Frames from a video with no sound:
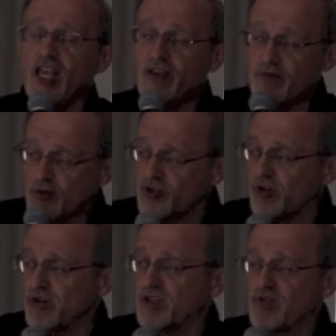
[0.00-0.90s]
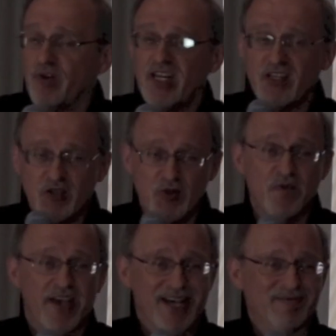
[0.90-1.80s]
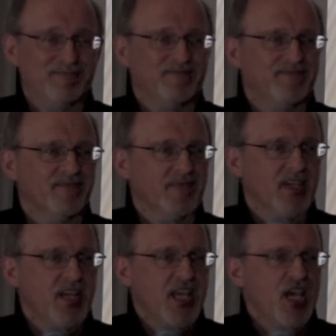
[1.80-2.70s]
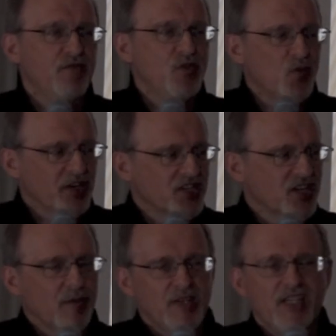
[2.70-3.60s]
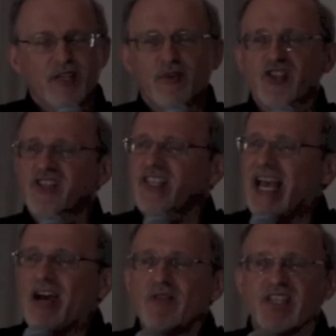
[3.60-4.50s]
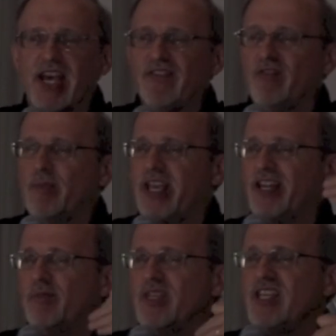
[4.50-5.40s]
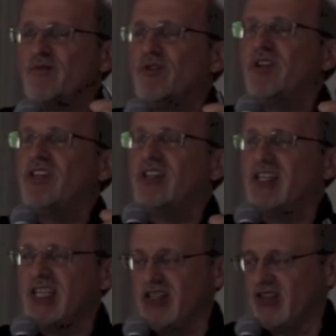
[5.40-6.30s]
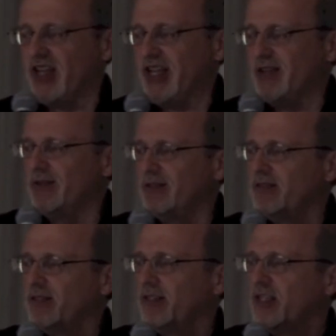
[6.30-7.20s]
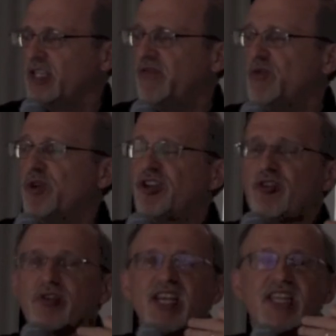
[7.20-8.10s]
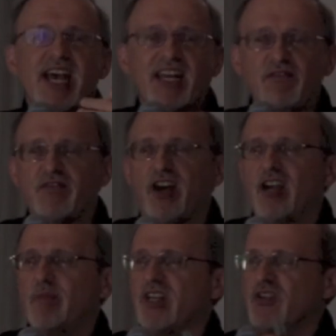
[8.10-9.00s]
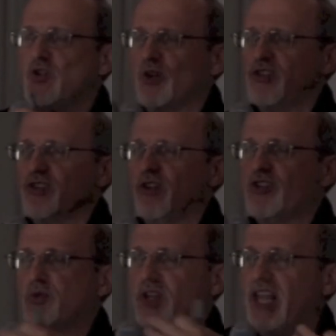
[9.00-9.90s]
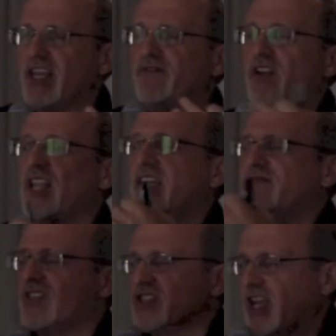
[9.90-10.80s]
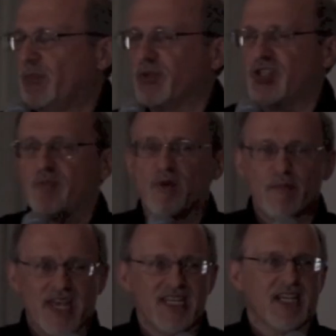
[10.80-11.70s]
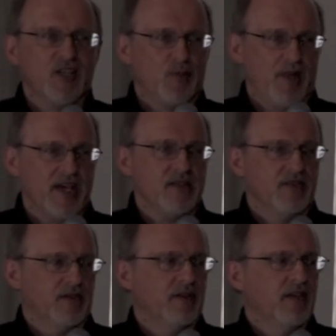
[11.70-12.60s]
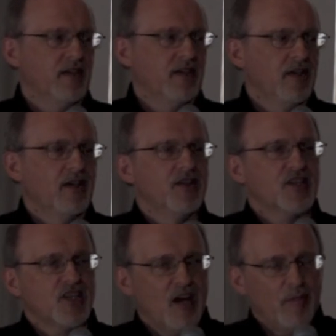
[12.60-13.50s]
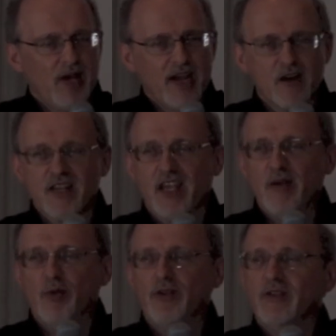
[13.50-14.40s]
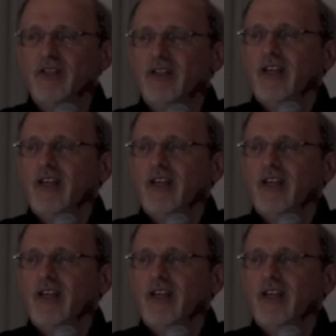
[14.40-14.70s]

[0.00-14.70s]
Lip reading: If your church is ready to do that, if you want to stop dealing with just the outside of a man and begin working on the inside, if you want to create that environment in your church where life-on-life discipleship of men takes place, stop by our table,